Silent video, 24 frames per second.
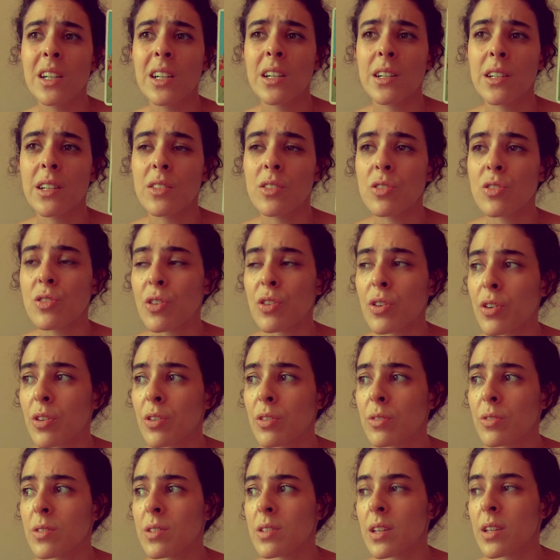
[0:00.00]

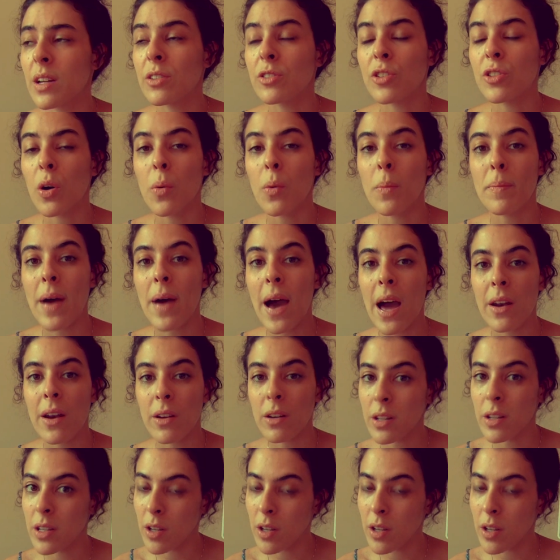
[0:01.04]
concerns that don't matter.